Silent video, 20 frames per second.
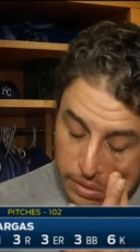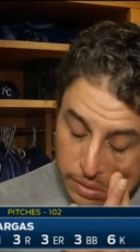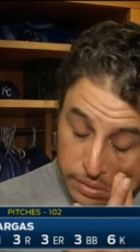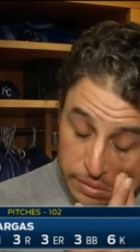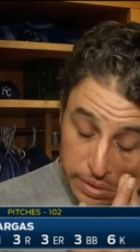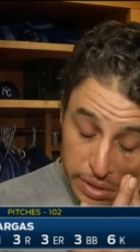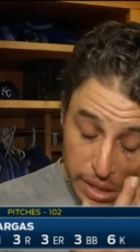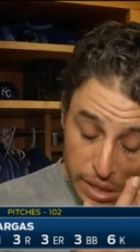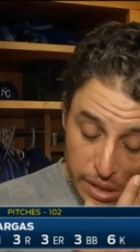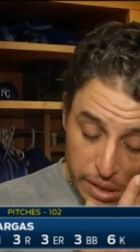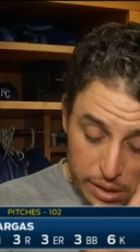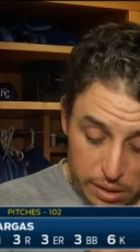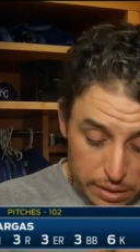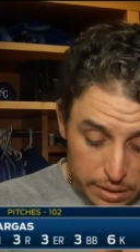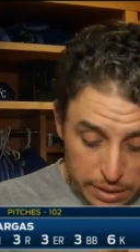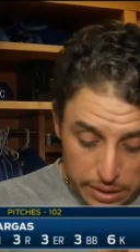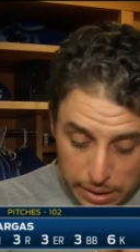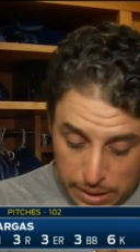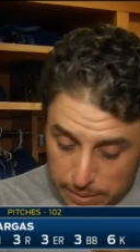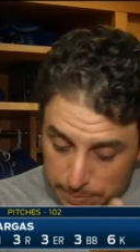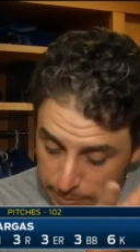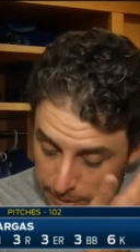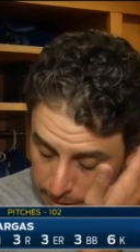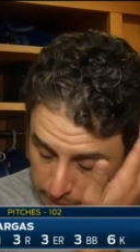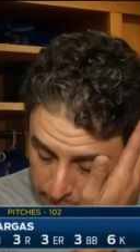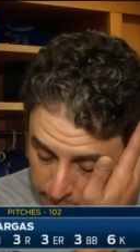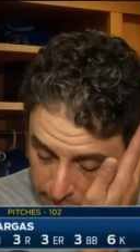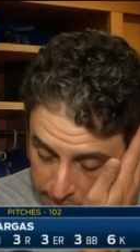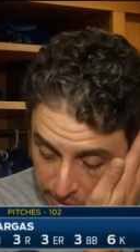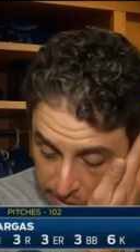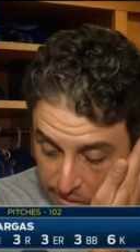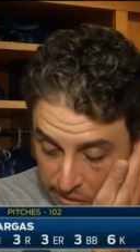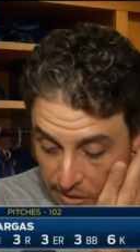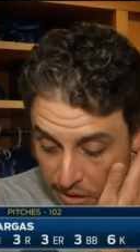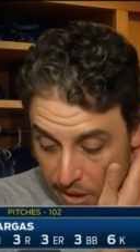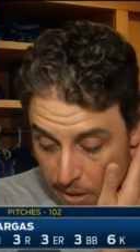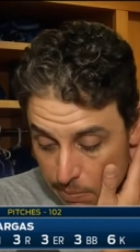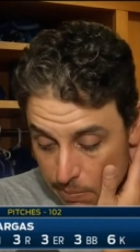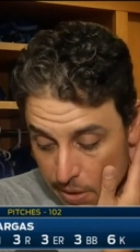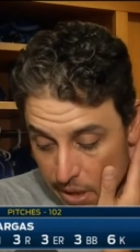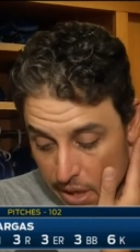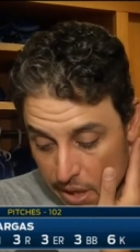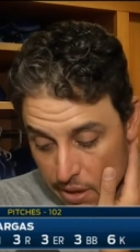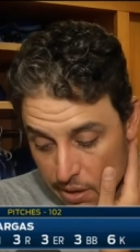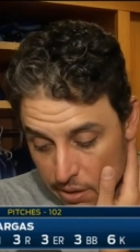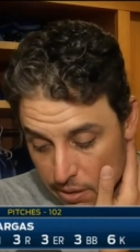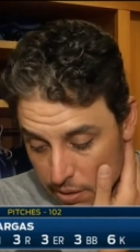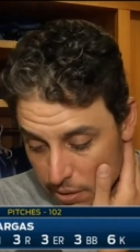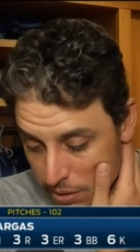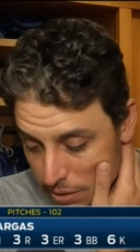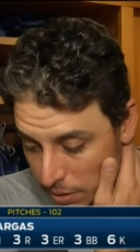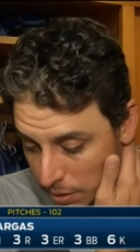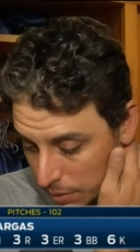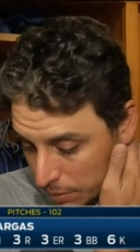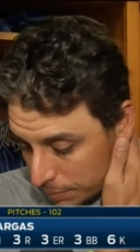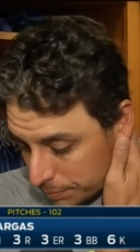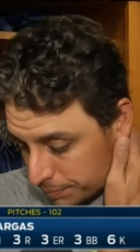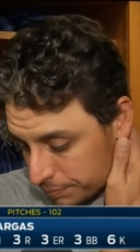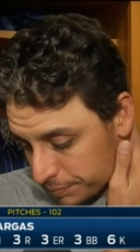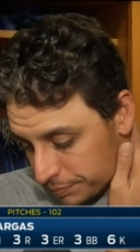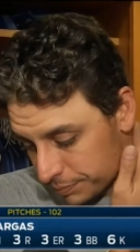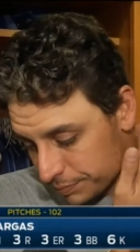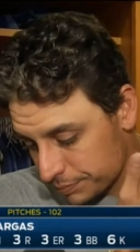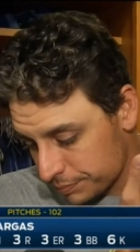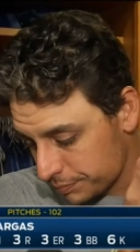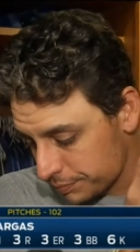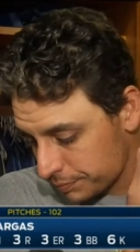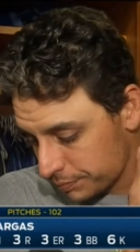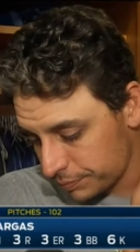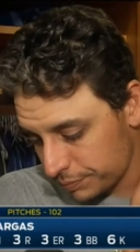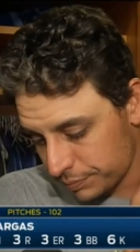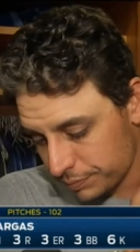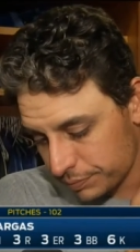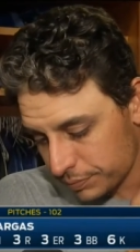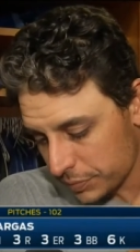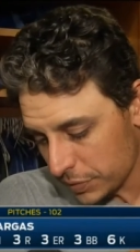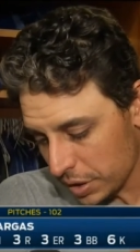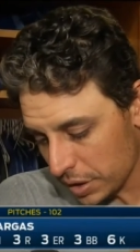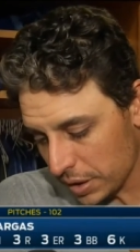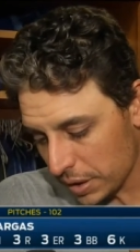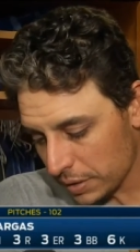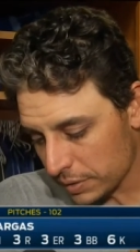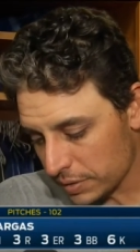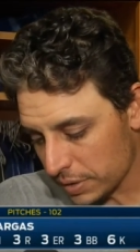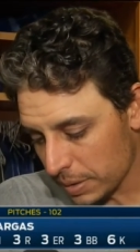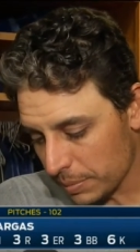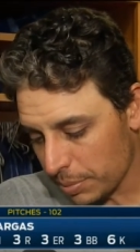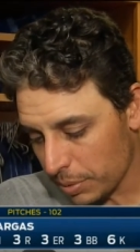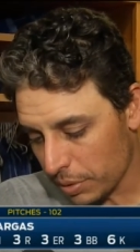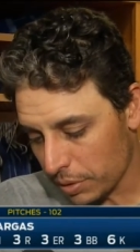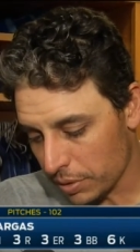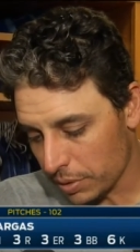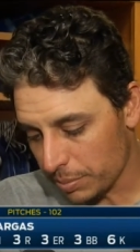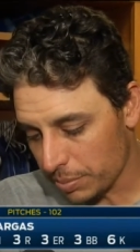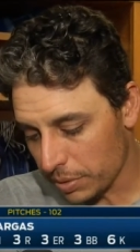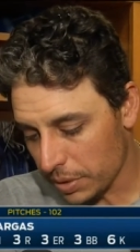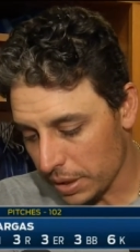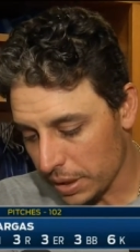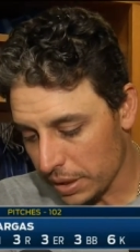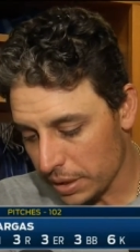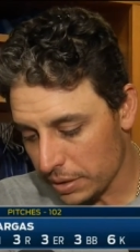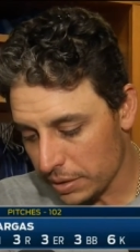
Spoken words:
Yeah. I mean, it just came back to the outside part of the plate,